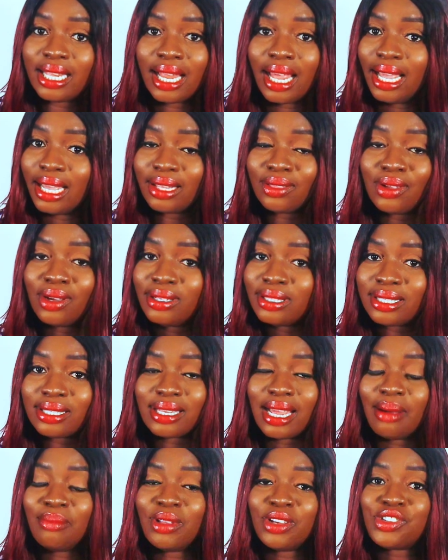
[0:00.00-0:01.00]
I'm
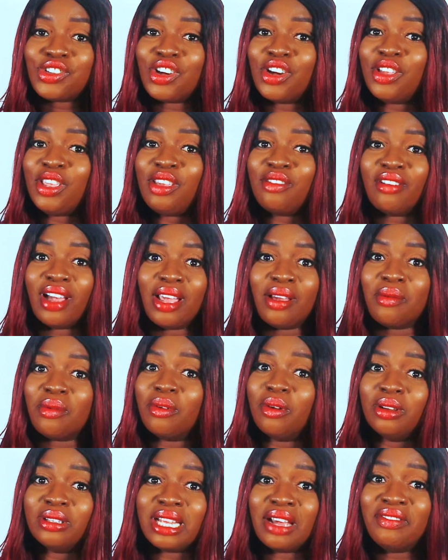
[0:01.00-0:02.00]
not sure if
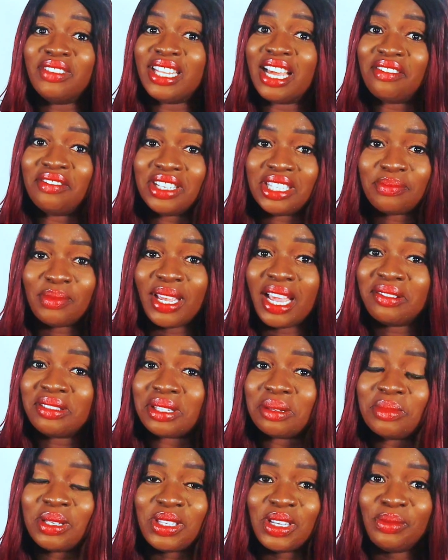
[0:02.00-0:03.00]
I'm that, but you
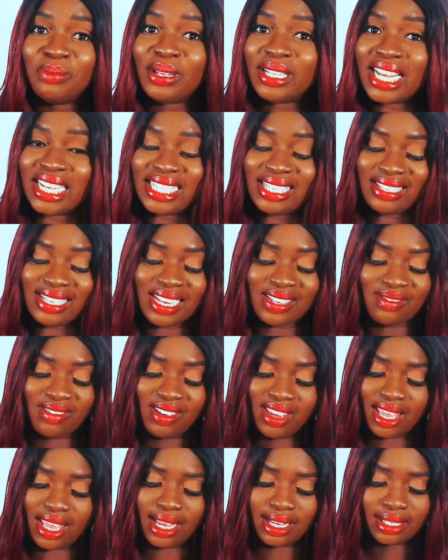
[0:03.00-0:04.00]
have to submit a birth
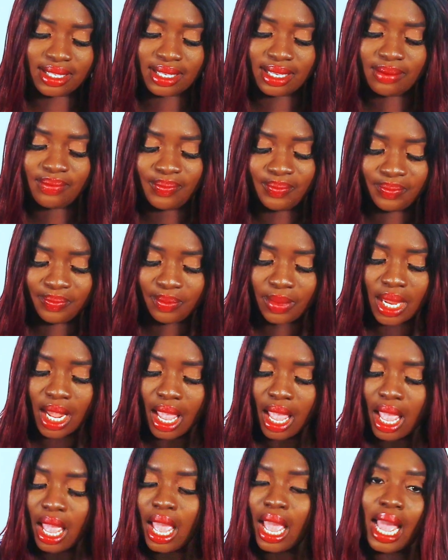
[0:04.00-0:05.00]
certificate.
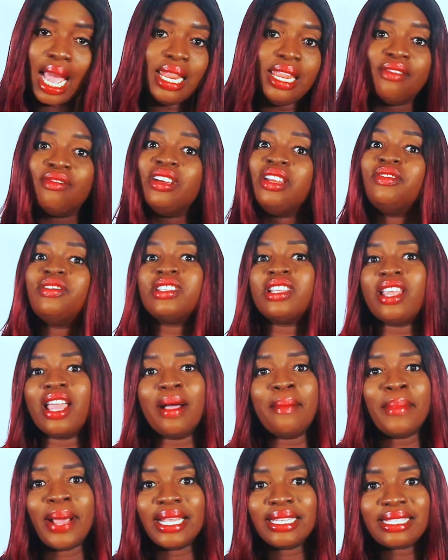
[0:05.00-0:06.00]
And even if you say
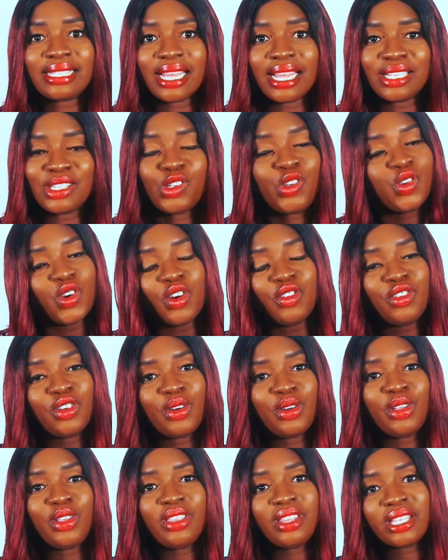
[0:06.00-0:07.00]
your masters, you
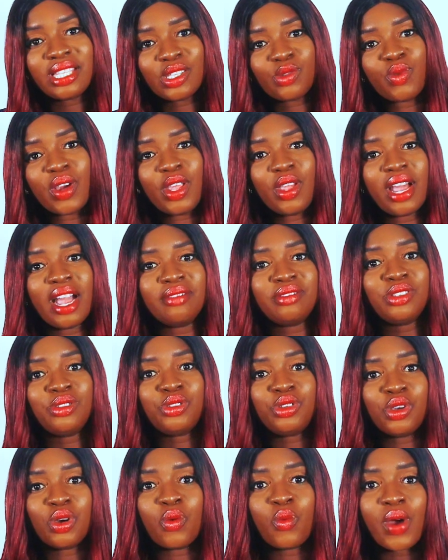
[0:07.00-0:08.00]
also this is where you have to
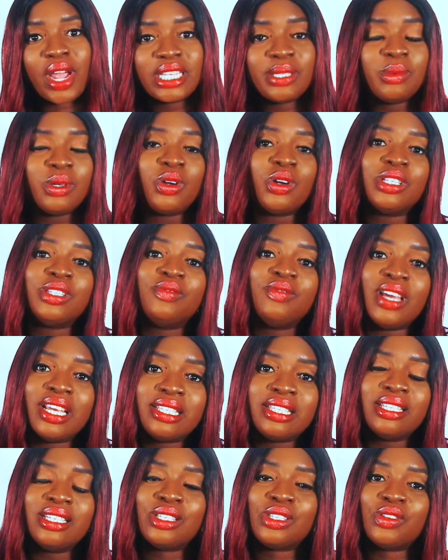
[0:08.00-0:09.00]
do your worst, because
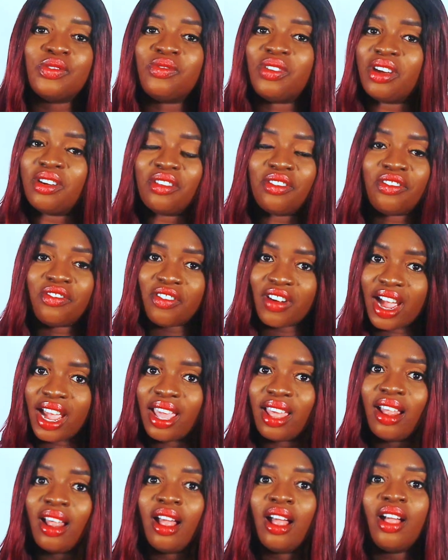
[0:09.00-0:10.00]
best needs to
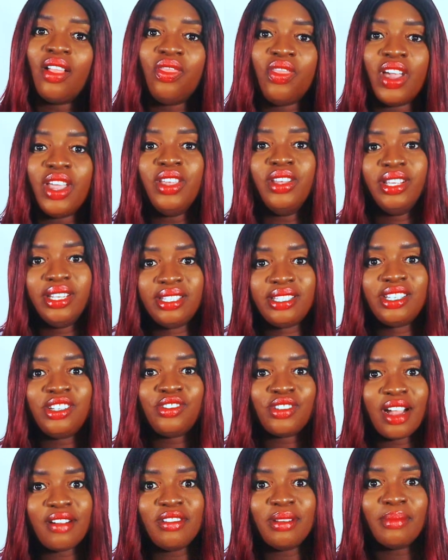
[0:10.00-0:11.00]
verify that you indeed
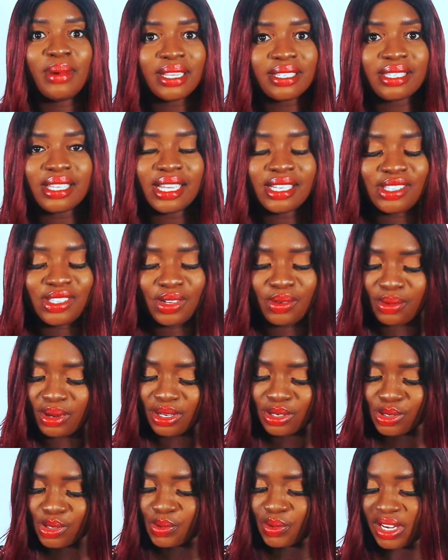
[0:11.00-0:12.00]
you have a master's
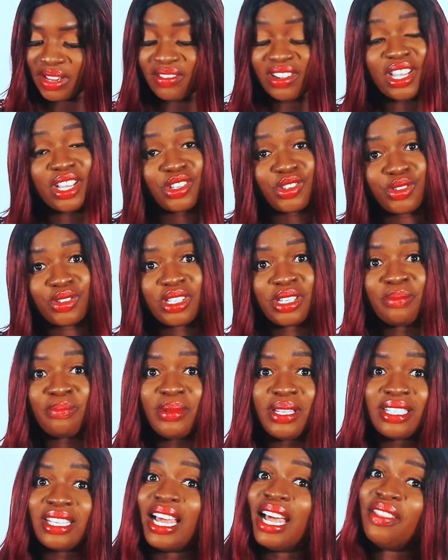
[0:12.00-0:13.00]
degree. So whatever you're choosing,
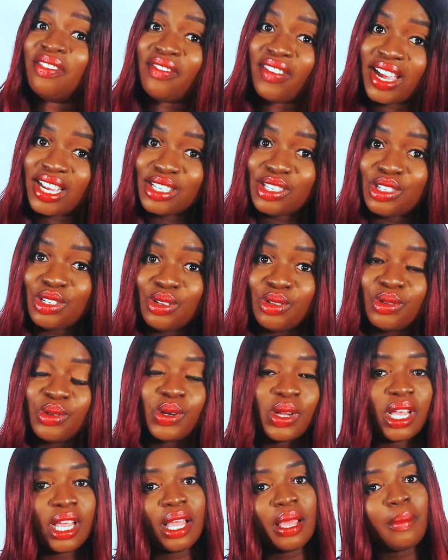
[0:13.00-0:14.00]
please advise
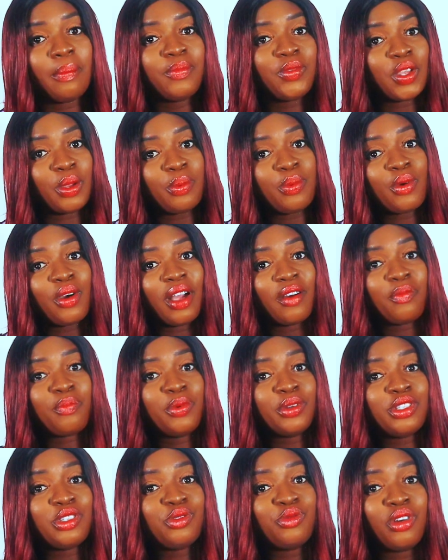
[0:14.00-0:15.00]
you. So people have
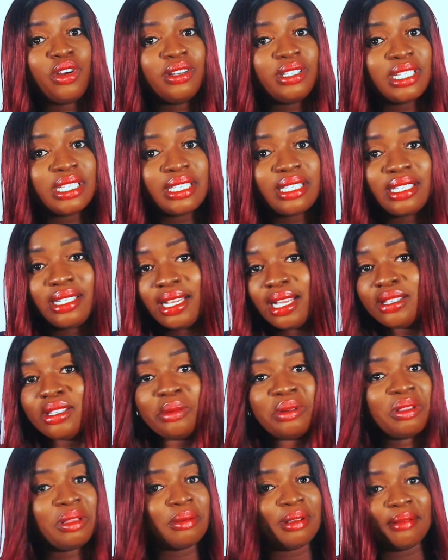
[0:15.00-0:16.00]
put wrong this thing and
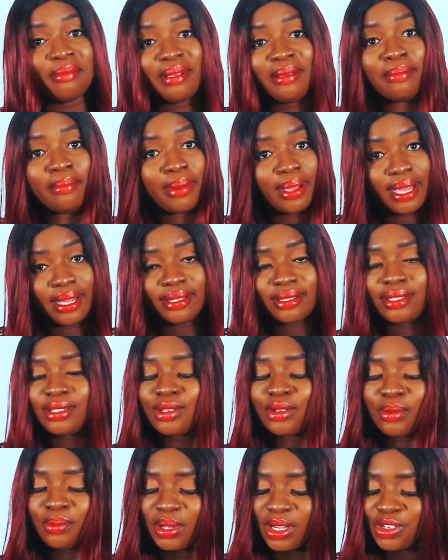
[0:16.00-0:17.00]
some of them have been banned.
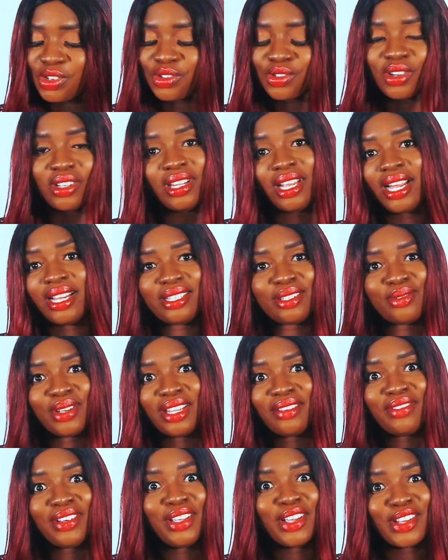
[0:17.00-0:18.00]
So make sure that
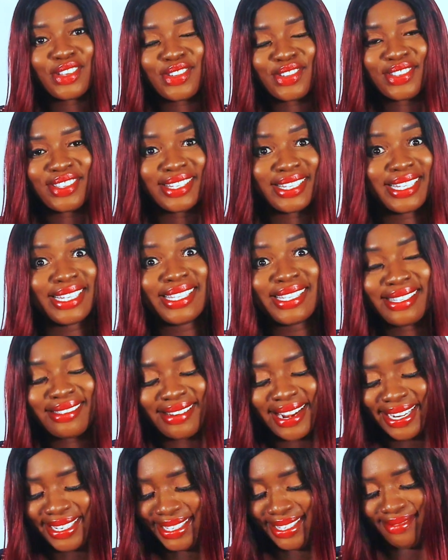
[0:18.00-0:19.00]
whatever you're choosing is
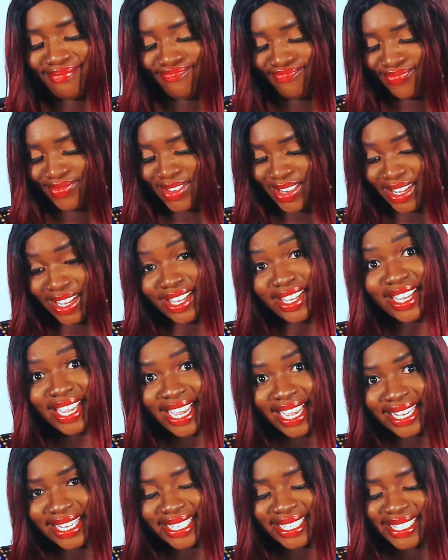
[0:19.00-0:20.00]
right. You
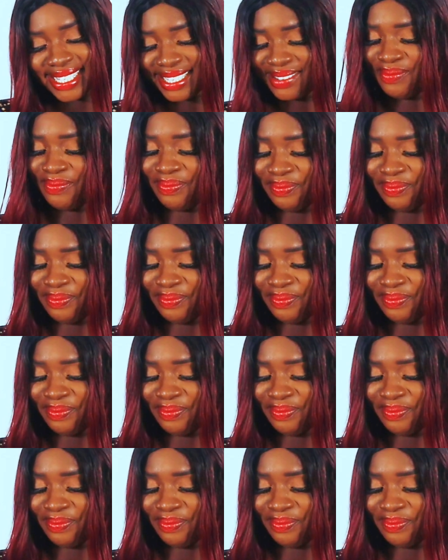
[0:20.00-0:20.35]
get it.